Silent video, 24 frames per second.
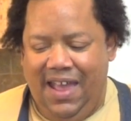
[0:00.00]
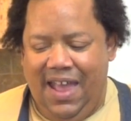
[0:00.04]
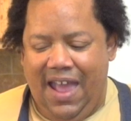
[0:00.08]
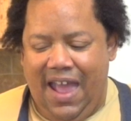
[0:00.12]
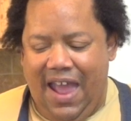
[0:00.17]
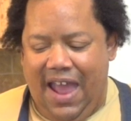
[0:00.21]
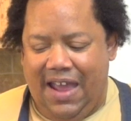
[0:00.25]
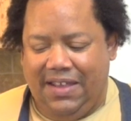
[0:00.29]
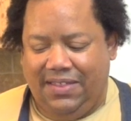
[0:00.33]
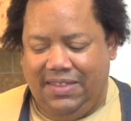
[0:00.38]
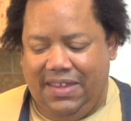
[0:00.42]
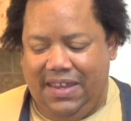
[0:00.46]

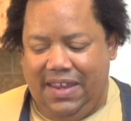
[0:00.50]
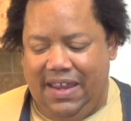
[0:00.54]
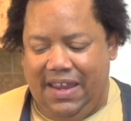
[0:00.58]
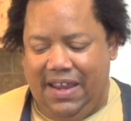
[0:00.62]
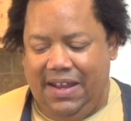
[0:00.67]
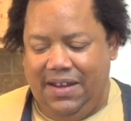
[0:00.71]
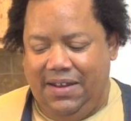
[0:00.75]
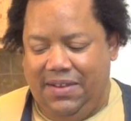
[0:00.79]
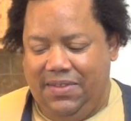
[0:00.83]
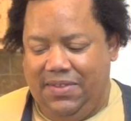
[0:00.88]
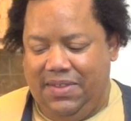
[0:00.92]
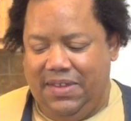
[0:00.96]
at the
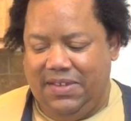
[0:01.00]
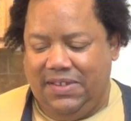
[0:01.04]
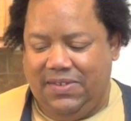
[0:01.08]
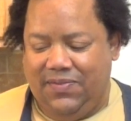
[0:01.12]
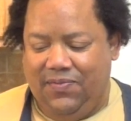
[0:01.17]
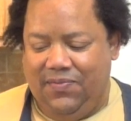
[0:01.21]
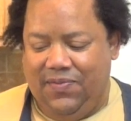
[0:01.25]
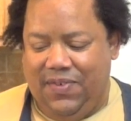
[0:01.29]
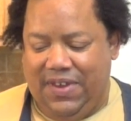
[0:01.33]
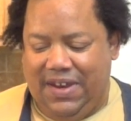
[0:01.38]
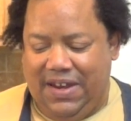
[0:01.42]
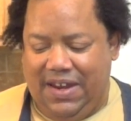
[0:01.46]
end of this
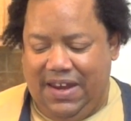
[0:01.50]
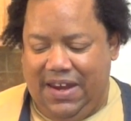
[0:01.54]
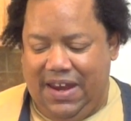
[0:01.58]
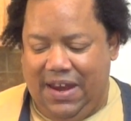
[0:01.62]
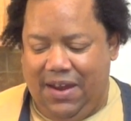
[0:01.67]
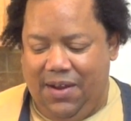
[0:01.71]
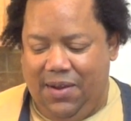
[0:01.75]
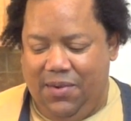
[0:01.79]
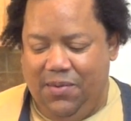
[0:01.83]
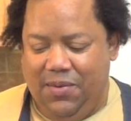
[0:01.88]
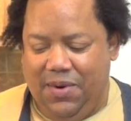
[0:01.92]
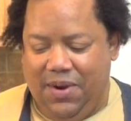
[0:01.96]

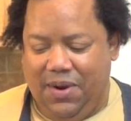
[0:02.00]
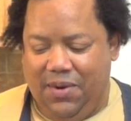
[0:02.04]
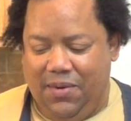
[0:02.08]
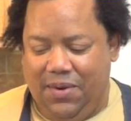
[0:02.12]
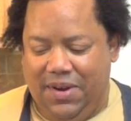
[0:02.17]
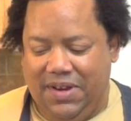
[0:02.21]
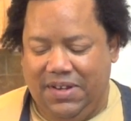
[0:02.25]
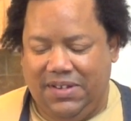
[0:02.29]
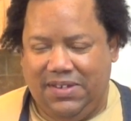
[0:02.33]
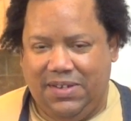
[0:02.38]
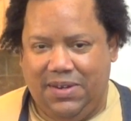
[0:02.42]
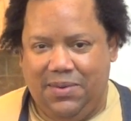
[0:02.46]
video we're
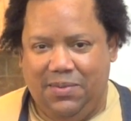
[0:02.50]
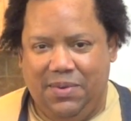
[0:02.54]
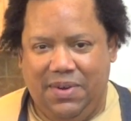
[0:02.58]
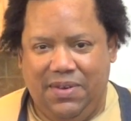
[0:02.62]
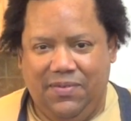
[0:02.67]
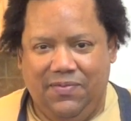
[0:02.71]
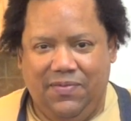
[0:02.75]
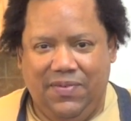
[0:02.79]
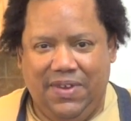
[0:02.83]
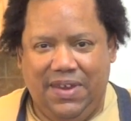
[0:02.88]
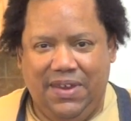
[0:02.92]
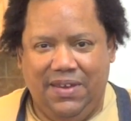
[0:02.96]
going to
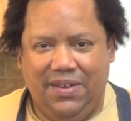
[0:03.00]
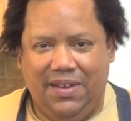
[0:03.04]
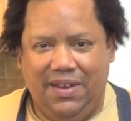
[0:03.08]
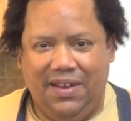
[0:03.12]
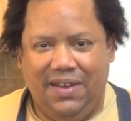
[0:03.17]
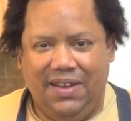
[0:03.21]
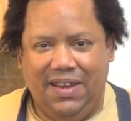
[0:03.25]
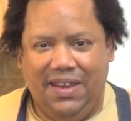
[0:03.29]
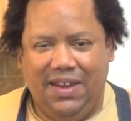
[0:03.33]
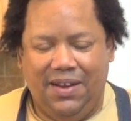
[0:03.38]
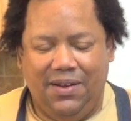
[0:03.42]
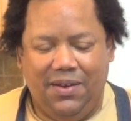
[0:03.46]
reveal a
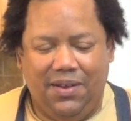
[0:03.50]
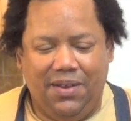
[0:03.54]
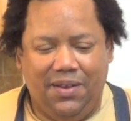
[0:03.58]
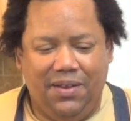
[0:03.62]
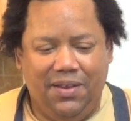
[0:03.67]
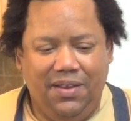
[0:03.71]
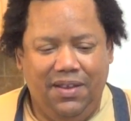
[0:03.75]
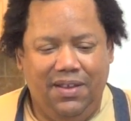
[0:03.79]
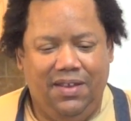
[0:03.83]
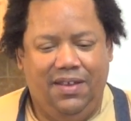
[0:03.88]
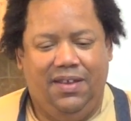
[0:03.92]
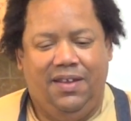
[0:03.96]

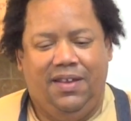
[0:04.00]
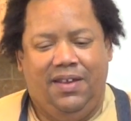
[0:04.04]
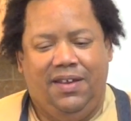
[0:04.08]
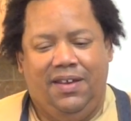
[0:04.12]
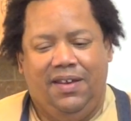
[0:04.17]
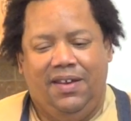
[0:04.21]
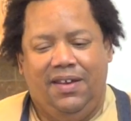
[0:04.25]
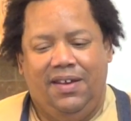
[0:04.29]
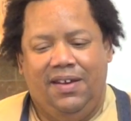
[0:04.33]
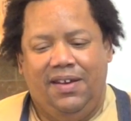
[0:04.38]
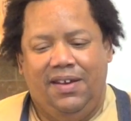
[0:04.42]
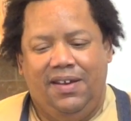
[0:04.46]
little
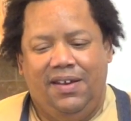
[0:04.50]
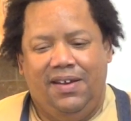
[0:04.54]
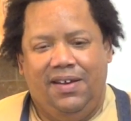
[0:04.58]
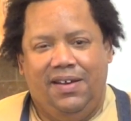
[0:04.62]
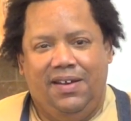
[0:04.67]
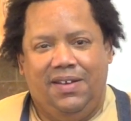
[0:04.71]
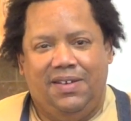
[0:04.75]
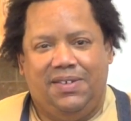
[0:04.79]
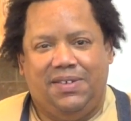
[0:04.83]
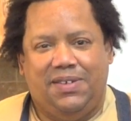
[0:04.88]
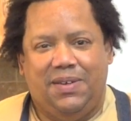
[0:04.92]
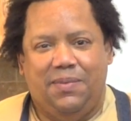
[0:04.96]

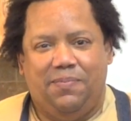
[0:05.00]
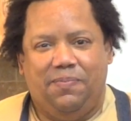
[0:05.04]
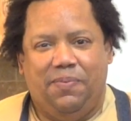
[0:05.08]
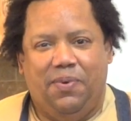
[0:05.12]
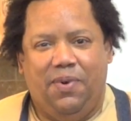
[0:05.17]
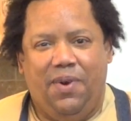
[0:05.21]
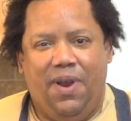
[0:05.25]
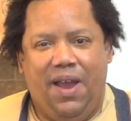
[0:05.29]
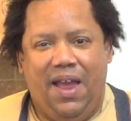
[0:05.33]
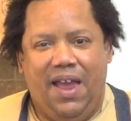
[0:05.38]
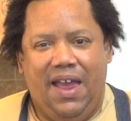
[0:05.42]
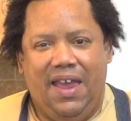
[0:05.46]

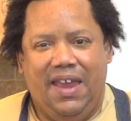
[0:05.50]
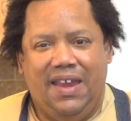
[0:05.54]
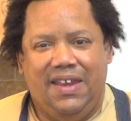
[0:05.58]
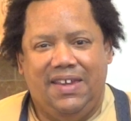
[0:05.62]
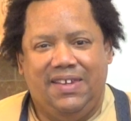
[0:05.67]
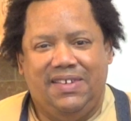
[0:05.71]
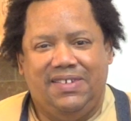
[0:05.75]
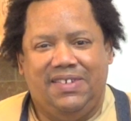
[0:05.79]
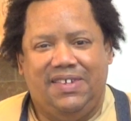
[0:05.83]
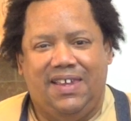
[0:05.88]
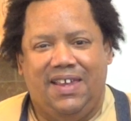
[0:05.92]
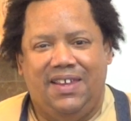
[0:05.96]

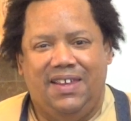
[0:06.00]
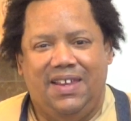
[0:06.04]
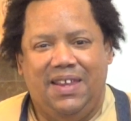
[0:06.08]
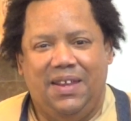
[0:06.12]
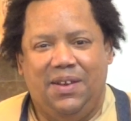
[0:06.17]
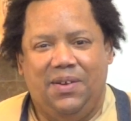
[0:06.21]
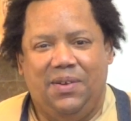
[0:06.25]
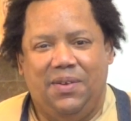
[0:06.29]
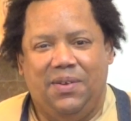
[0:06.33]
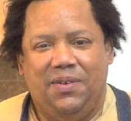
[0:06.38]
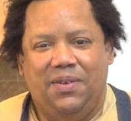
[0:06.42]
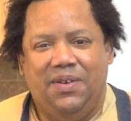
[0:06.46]
surprise, a
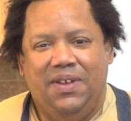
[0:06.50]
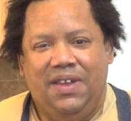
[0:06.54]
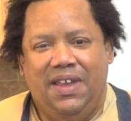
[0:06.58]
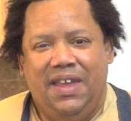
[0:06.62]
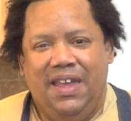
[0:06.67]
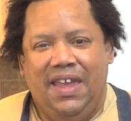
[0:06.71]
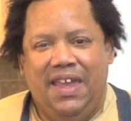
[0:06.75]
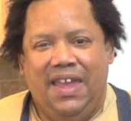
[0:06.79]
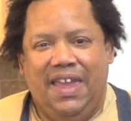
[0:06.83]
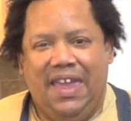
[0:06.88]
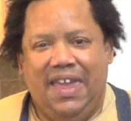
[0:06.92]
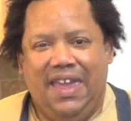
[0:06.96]
little
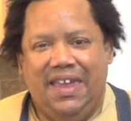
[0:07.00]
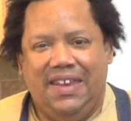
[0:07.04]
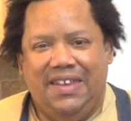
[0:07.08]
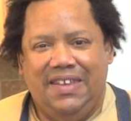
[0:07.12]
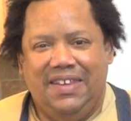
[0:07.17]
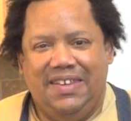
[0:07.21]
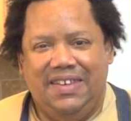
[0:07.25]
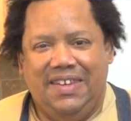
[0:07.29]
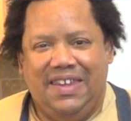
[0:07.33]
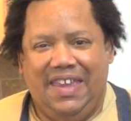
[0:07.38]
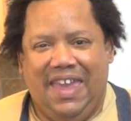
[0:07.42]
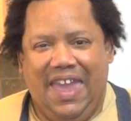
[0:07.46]

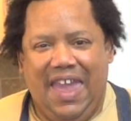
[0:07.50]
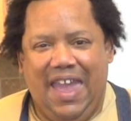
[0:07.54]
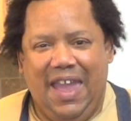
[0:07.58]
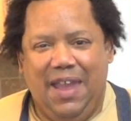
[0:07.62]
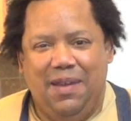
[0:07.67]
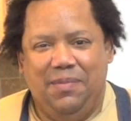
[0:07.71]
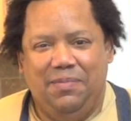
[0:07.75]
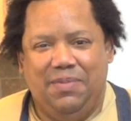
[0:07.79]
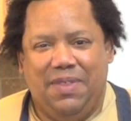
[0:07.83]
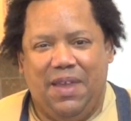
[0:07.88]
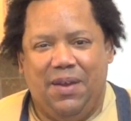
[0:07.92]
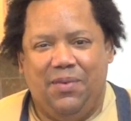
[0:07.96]
hidden
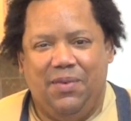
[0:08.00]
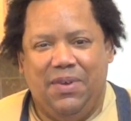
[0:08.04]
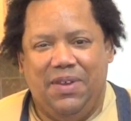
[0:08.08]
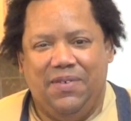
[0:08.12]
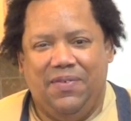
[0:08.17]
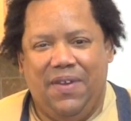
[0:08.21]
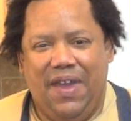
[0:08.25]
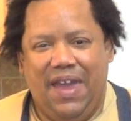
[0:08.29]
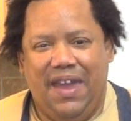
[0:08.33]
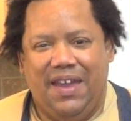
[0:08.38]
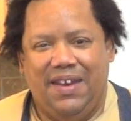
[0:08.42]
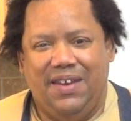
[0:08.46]
game that
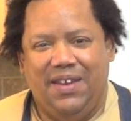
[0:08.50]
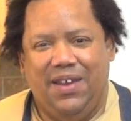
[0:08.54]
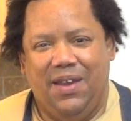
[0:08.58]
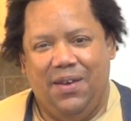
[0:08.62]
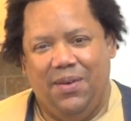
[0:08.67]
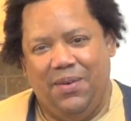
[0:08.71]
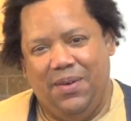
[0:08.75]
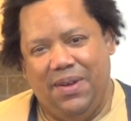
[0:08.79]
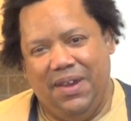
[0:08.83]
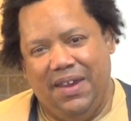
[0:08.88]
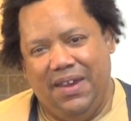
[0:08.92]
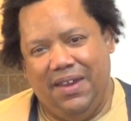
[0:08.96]
we've had
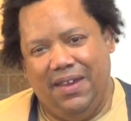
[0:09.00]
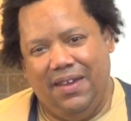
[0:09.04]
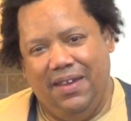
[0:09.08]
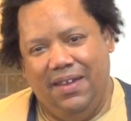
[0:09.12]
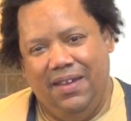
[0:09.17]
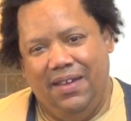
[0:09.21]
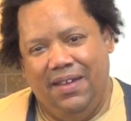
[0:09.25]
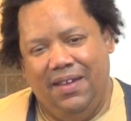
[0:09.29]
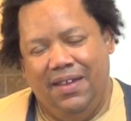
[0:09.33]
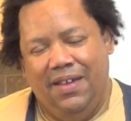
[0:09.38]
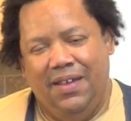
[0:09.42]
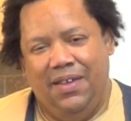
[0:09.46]
going
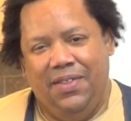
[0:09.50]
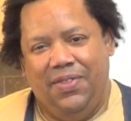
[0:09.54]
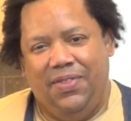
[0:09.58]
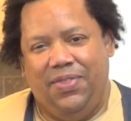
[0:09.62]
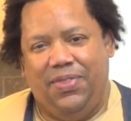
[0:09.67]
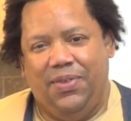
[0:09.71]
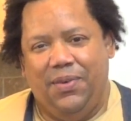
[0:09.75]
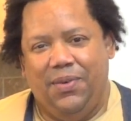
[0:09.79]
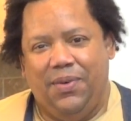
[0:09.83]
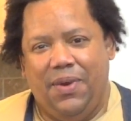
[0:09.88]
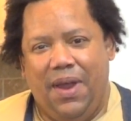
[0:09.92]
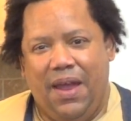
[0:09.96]

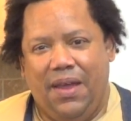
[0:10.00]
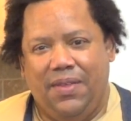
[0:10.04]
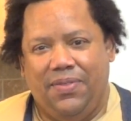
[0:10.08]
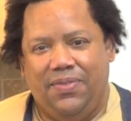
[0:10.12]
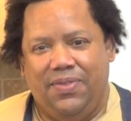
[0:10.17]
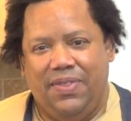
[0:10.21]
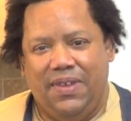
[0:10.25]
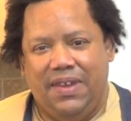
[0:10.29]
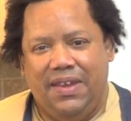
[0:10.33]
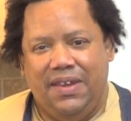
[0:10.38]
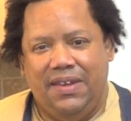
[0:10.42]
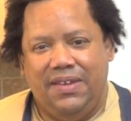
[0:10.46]

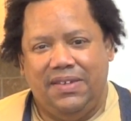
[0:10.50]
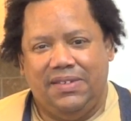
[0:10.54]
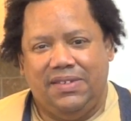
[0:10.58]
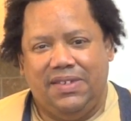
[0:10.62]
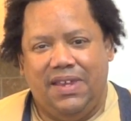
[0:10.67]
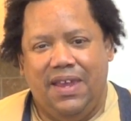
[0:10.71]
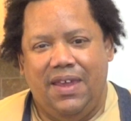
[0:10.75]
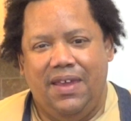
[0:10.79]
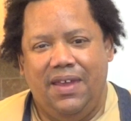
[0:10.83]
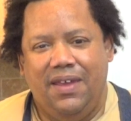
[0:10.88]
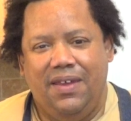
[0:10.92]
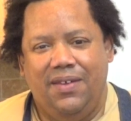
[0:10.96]
throughout
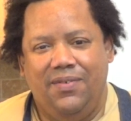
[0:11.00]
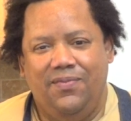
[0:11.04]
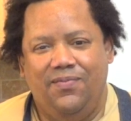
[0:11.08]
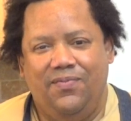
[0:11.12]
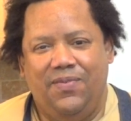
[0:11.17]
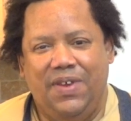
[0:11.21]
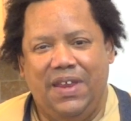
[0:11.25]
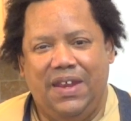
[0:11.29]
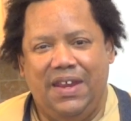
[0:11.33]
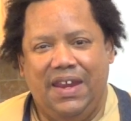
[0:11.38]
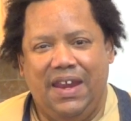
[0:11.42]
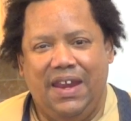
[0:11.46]
these
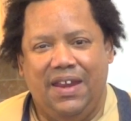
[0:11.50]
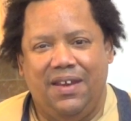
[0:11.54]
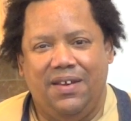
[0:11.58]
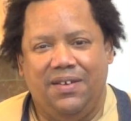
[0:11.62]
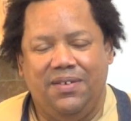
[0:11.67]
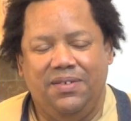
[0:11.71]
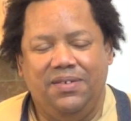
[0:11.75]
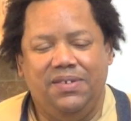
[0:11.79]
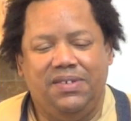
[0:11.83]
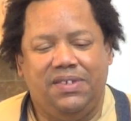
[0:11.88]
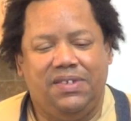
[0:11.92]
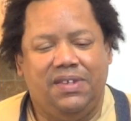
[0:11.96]

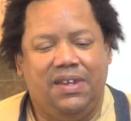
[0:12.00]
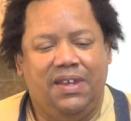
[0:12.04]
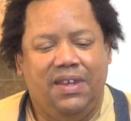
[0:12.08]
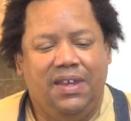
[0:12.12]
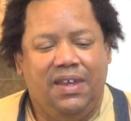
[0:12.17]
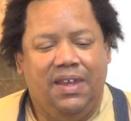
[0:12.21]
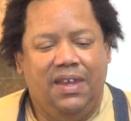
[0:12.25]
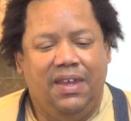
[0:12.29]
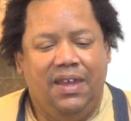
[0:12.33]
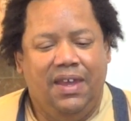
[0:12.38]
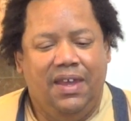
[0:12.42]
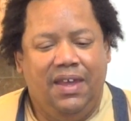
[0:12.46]
videos
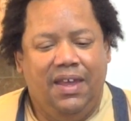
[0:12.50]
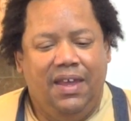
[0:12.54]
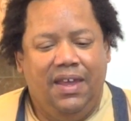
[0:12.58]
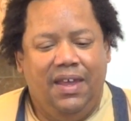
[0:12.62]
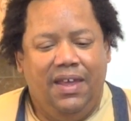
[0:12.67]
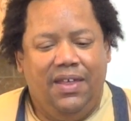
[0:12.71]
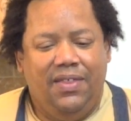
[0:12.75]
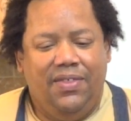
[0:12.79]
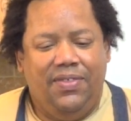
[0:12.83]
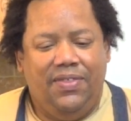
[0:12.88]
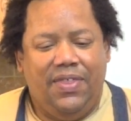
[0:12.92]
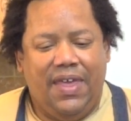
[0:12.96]

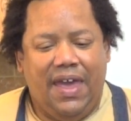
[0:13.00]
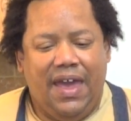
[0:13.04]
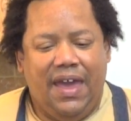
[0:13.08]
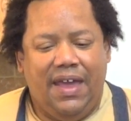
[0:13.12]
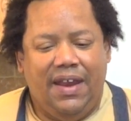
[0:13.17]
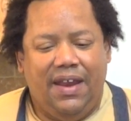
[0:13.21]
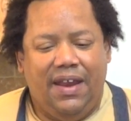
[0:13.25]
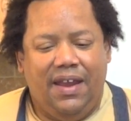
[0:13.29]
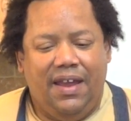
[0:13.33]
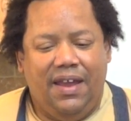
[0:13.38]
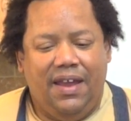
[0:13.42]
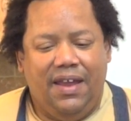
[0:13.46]

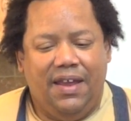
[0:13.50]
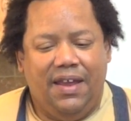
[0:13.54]
that